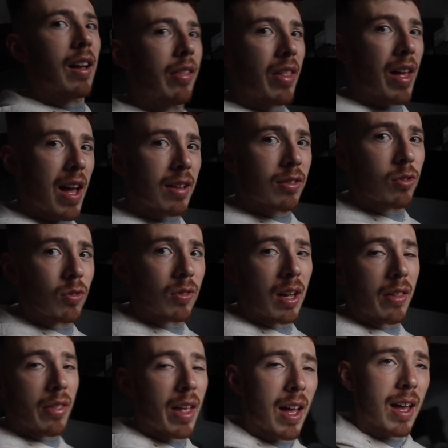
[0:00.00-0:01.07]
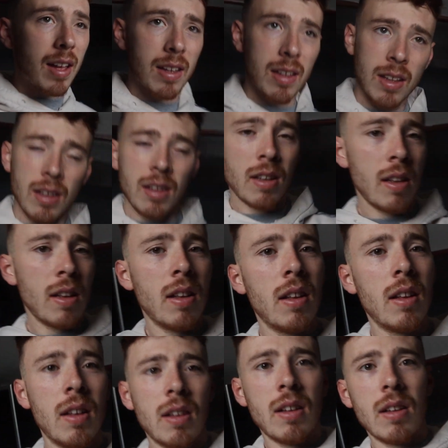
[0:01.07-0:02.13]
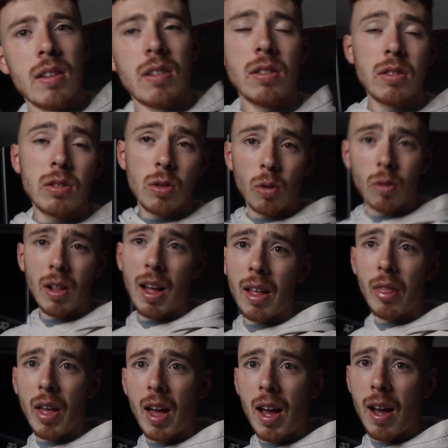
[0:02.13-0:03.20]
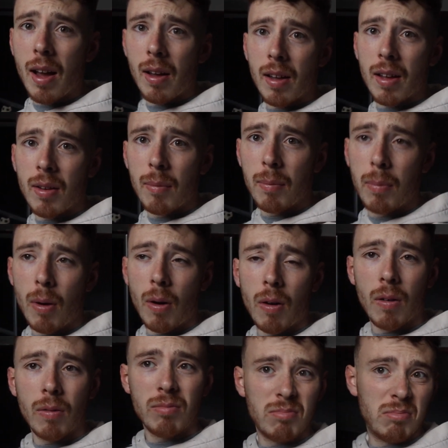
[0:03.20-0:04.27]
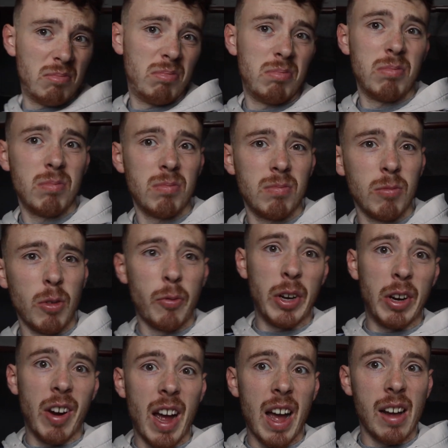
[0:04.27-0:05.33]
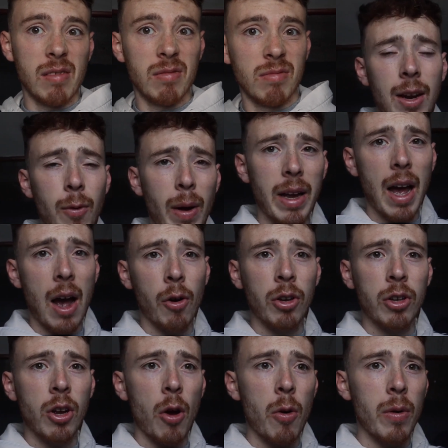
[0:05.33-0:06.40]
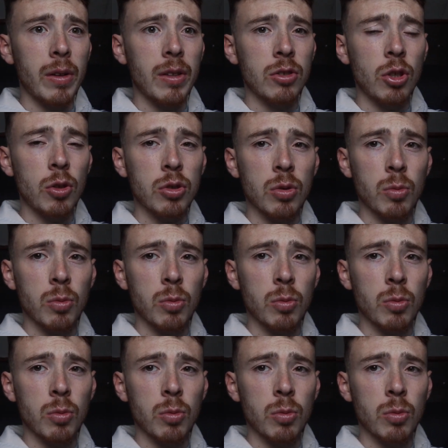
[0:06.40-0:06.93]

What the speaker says: like that, talk like that, talk like that, but we'll figure it out. Anyway, I'm gonna go and do